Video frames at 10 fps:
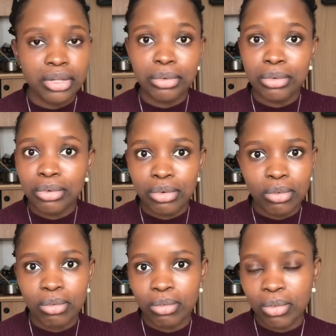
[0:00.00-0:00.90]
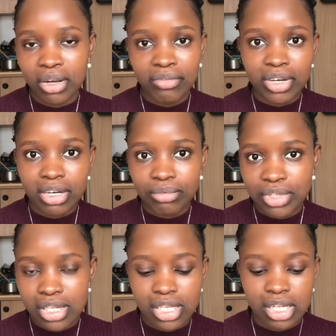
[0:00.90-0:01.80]
I don't know whatever
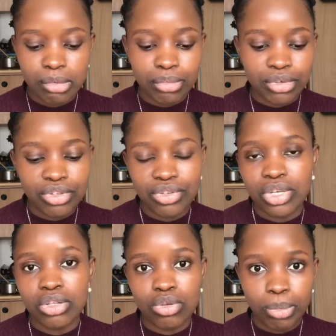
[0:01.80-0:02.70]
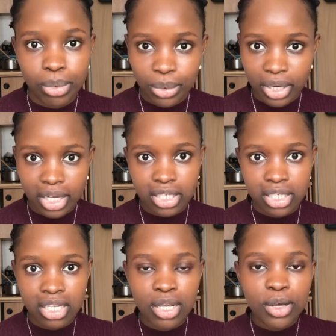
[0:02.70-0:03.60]
reason brought you into Poland,
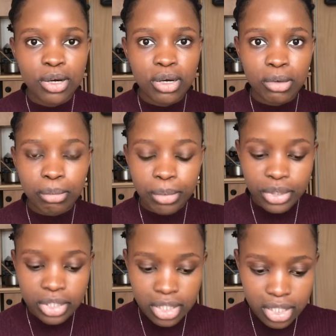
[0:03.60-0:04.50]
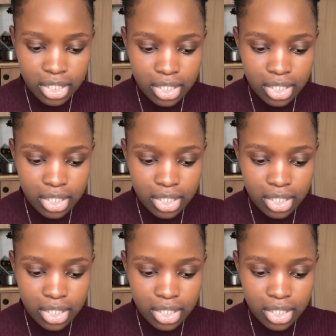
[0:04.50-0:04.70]
but